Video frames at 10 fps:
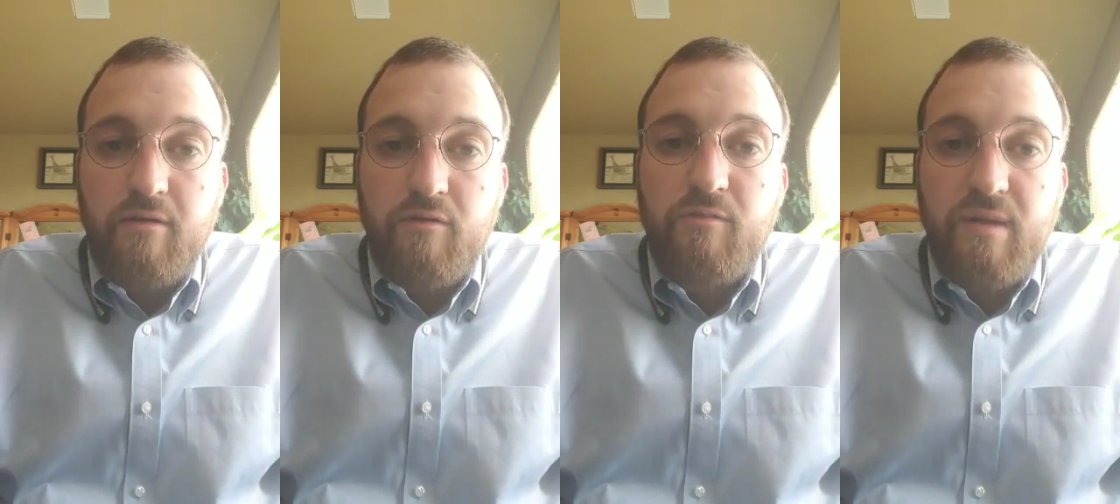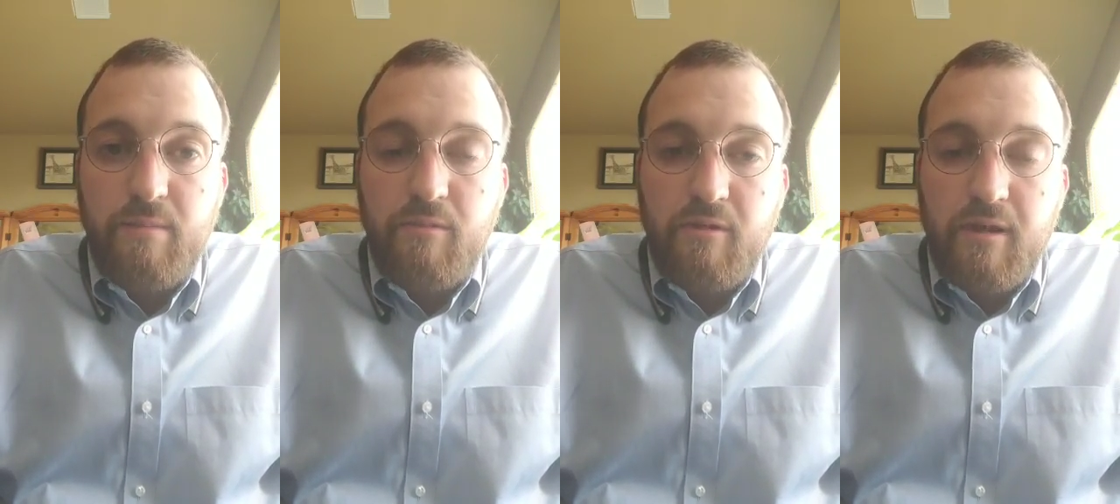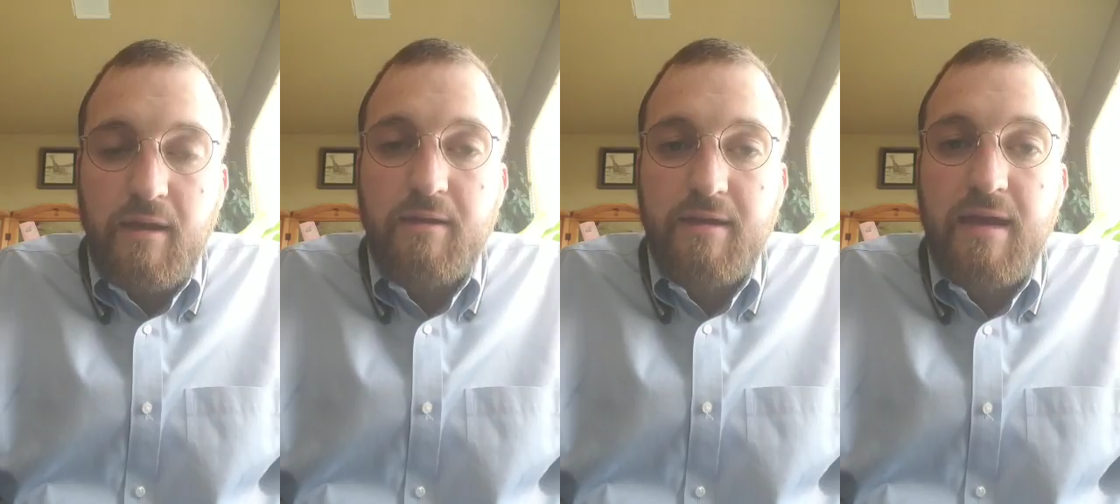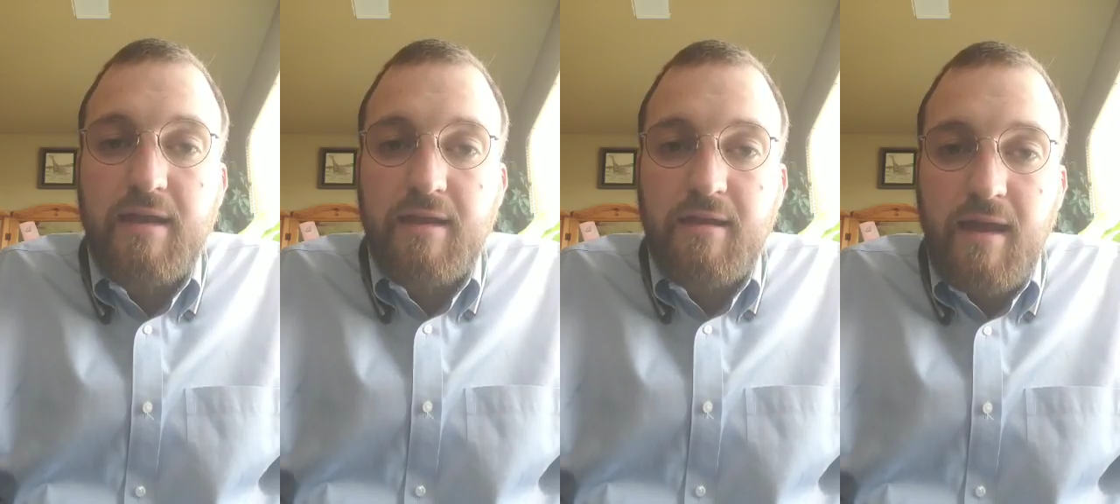those people and
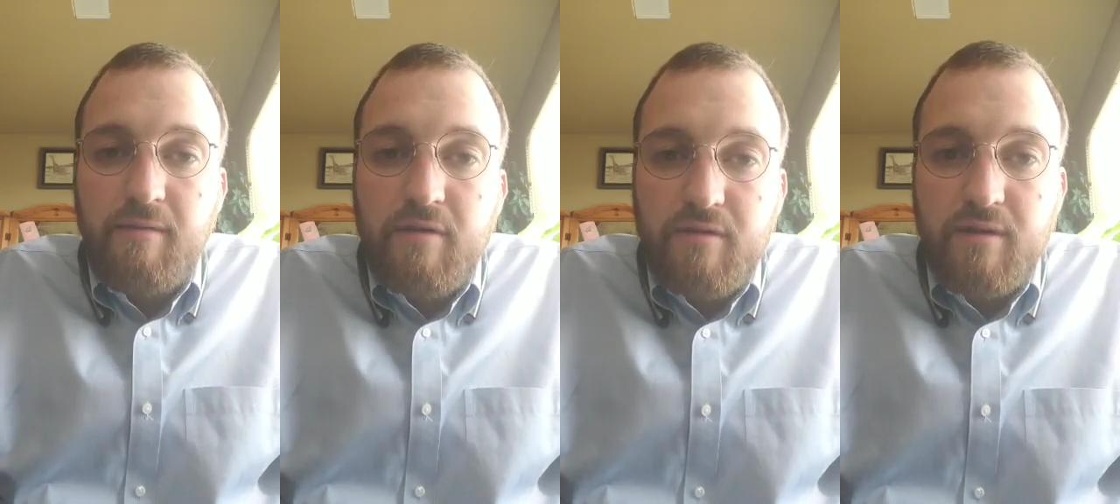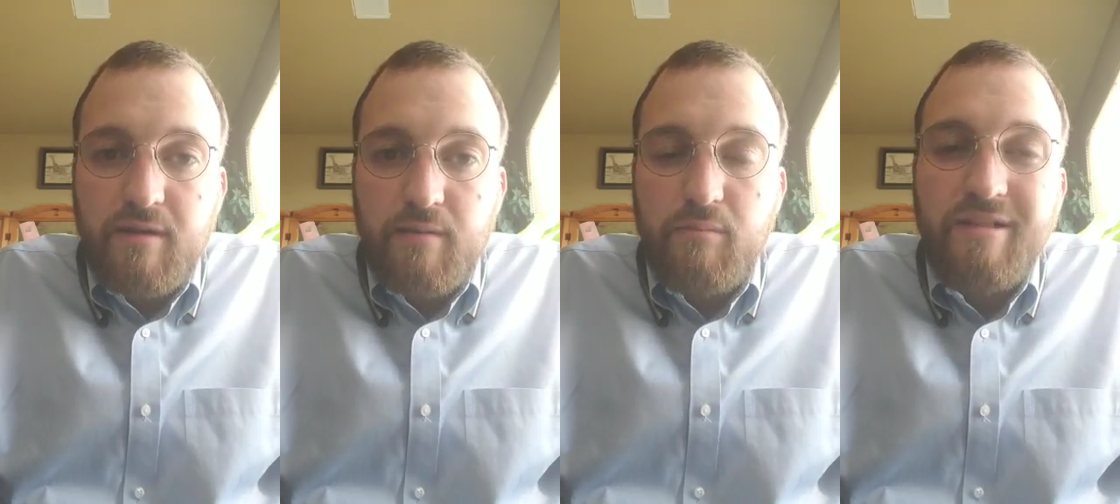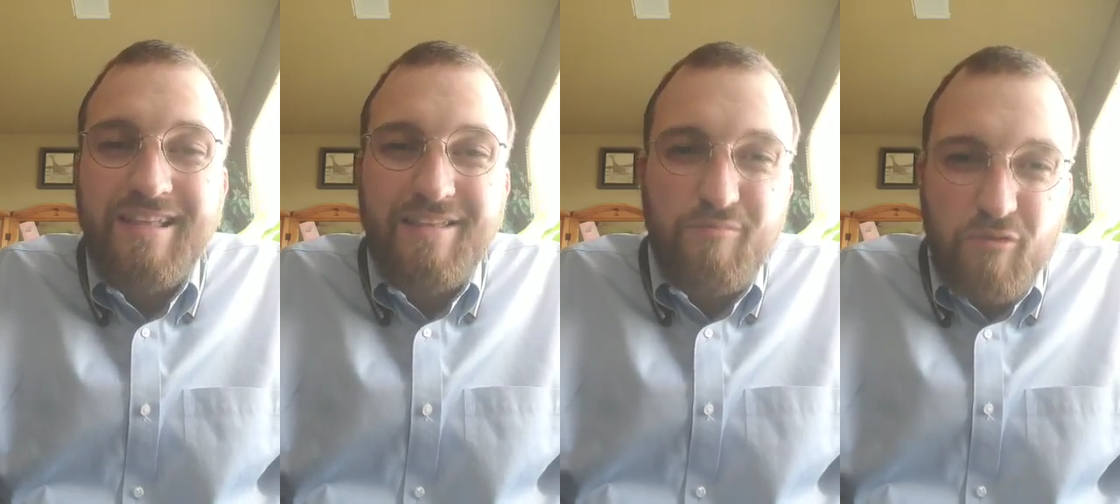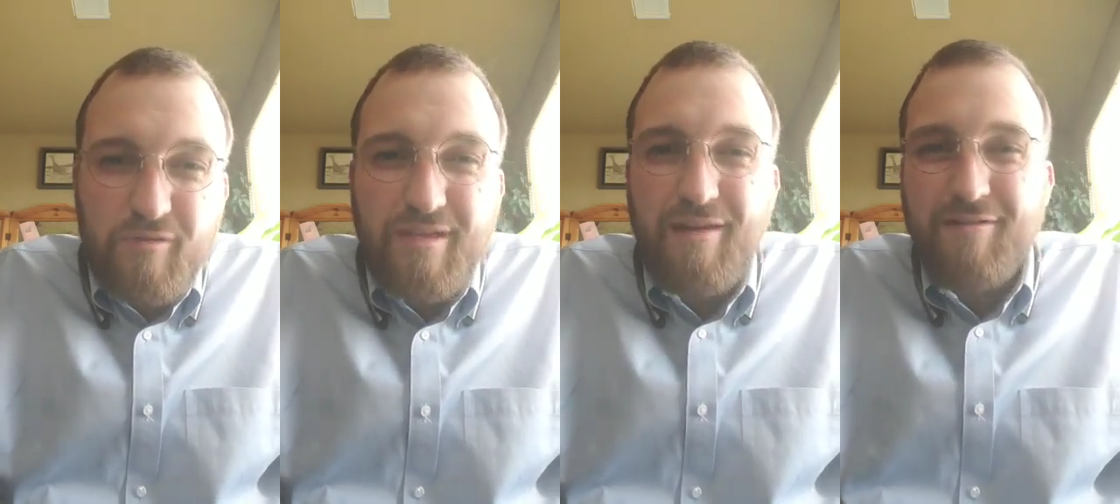getting everything completely
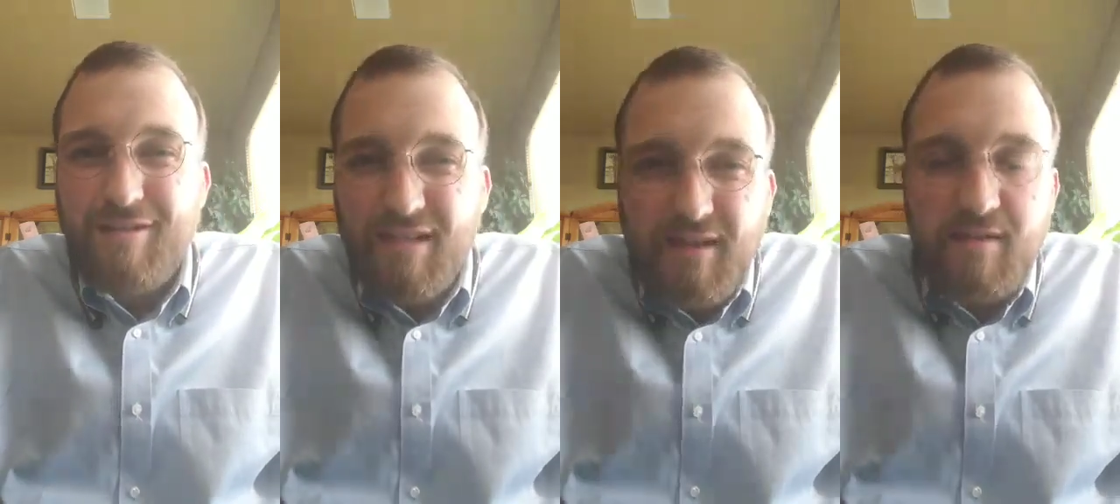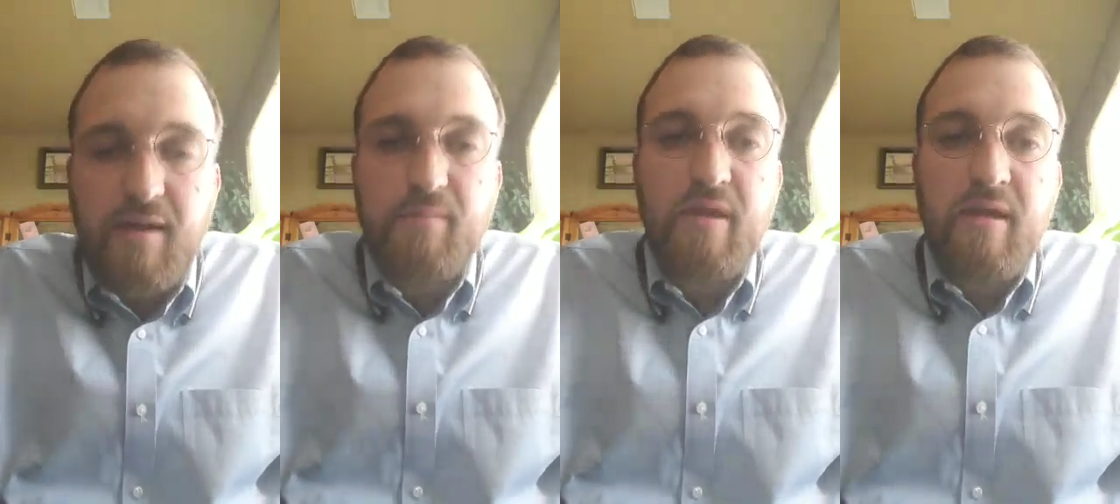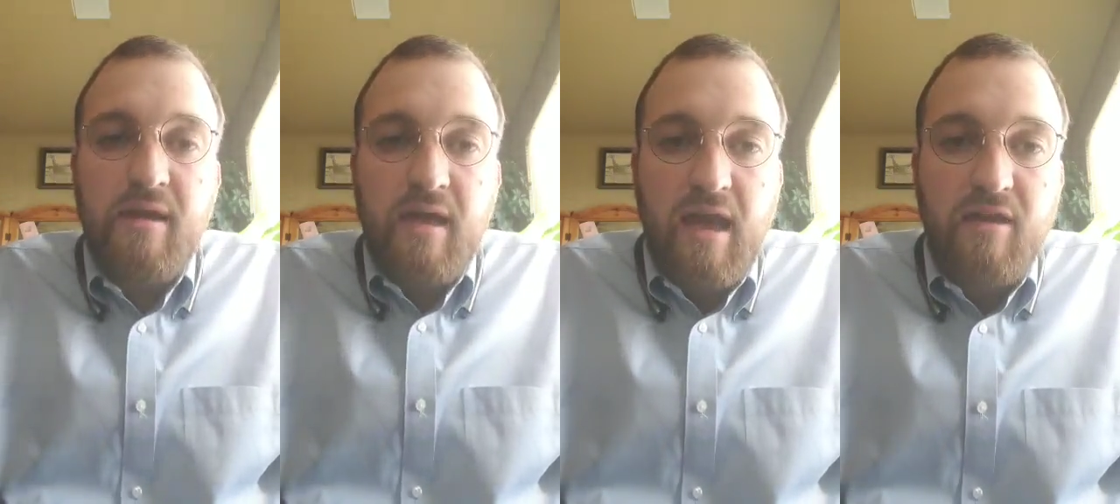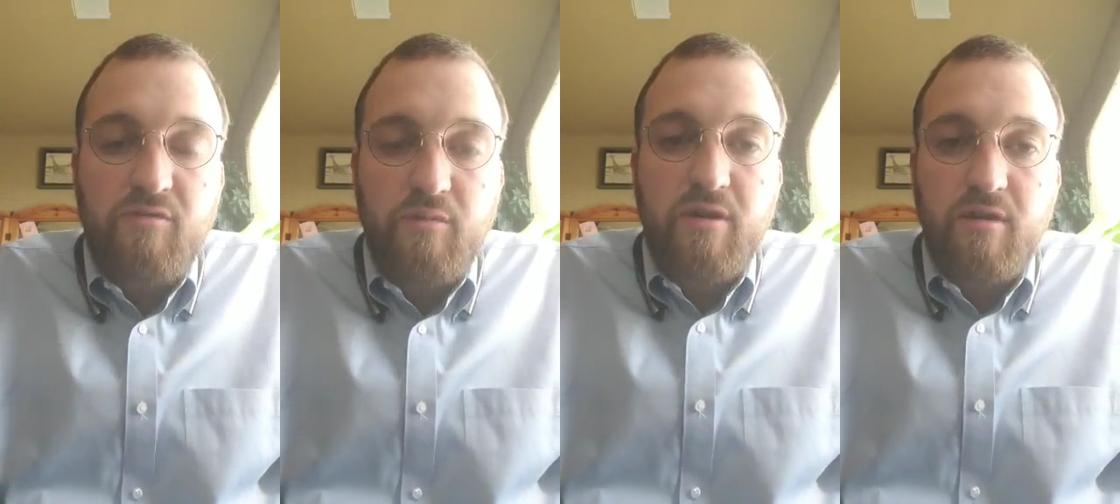smoothed out and cleaned up
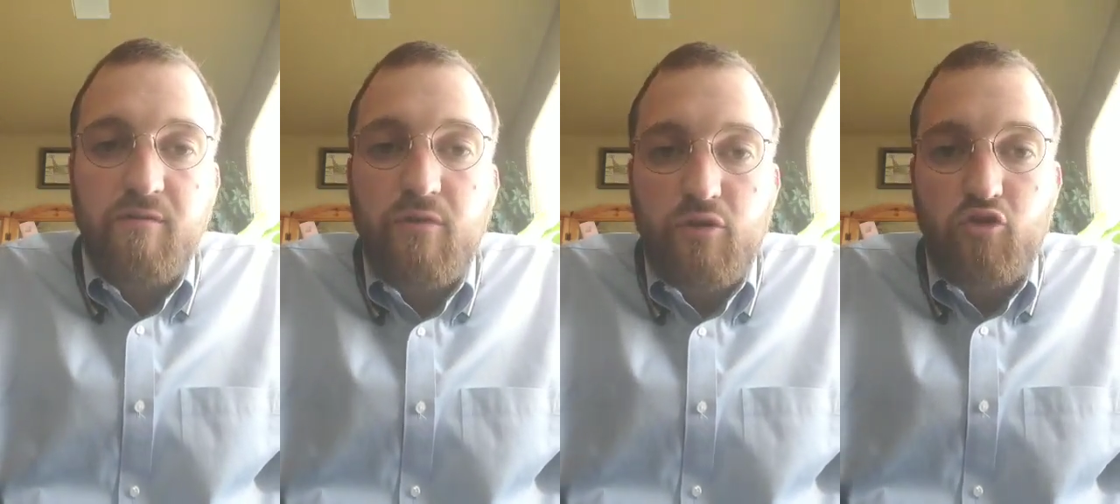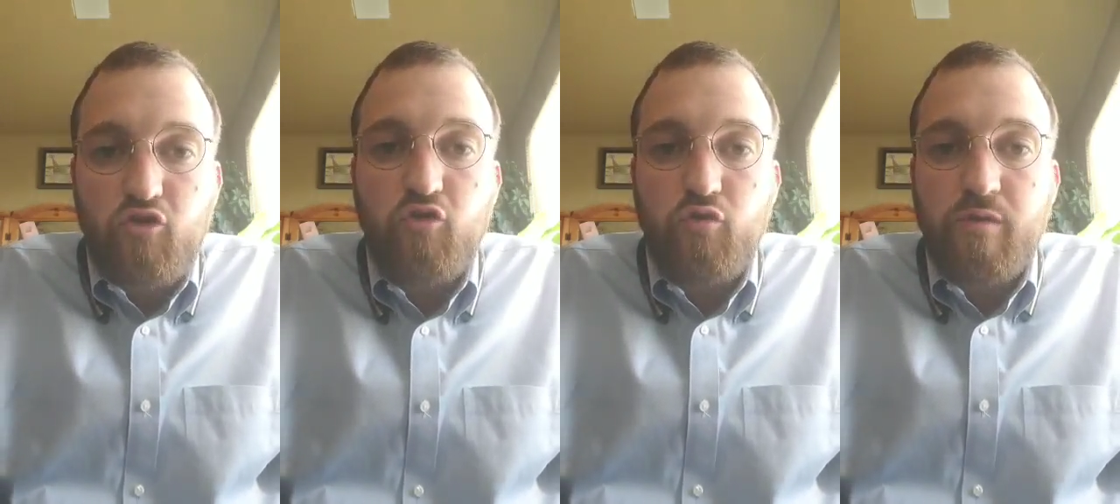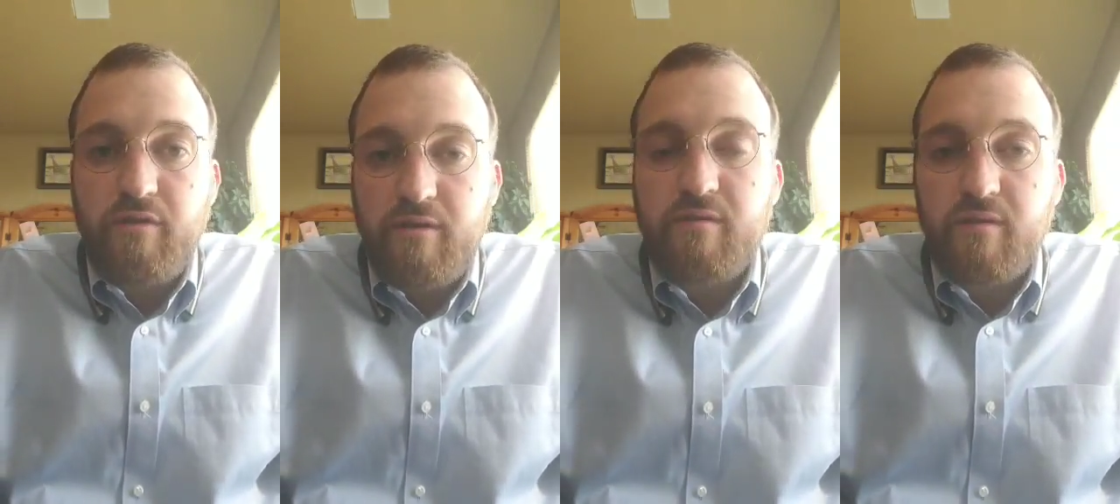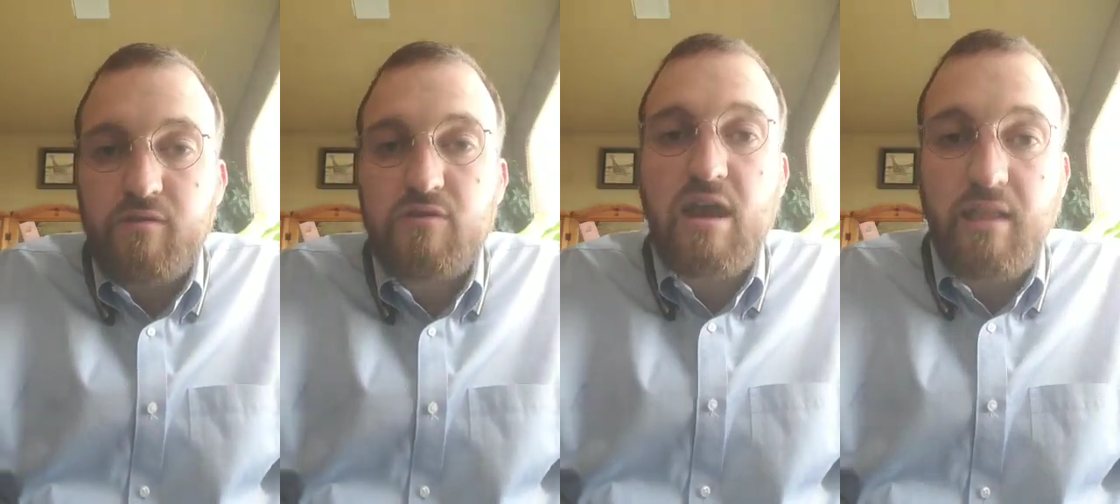as we converge to releasing
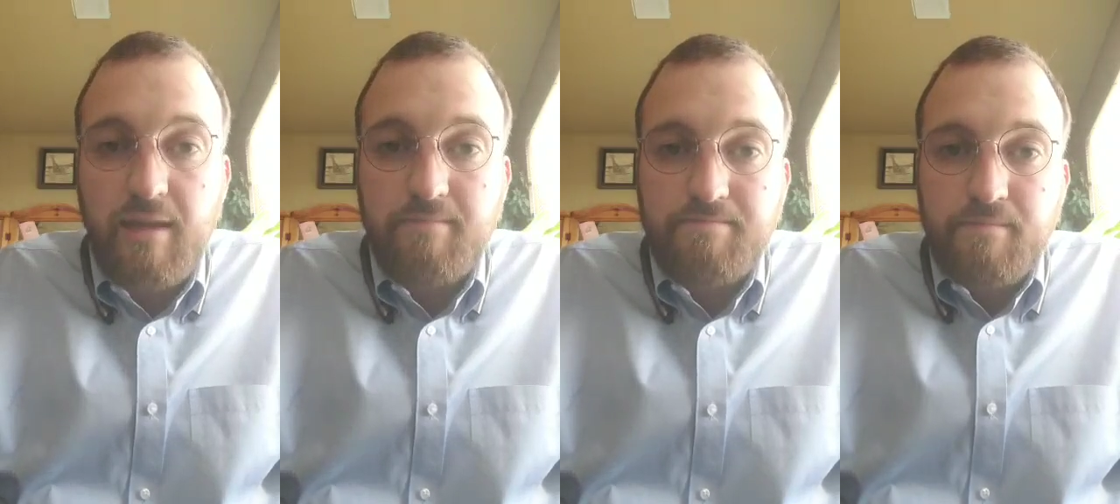Shelley.